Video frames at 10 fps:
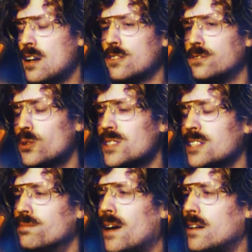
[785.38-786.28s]
Folks
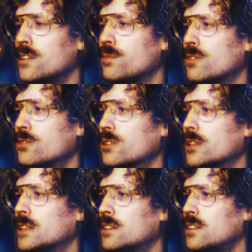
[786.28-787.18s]
admired me
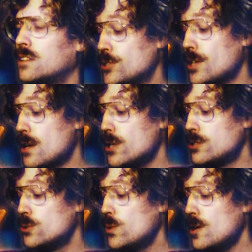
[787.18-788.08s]
for it. Say
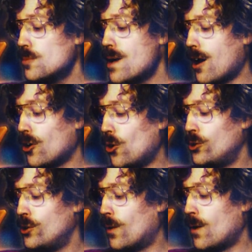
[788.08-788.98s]
what you will about
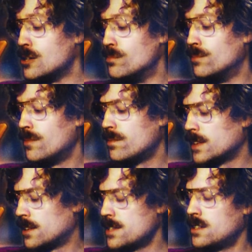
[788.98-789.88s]
old Norm,
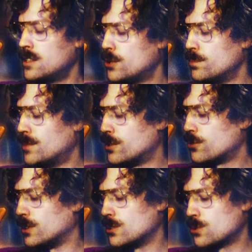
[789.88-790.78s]
my
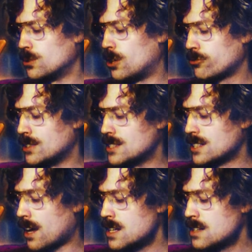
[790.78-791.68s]
friends would often
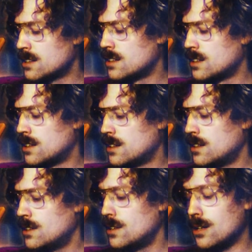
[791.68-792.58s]
say.
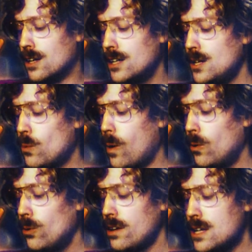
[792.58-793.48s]
He
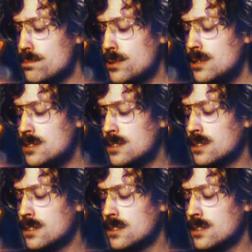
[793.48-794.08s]
won't rape you.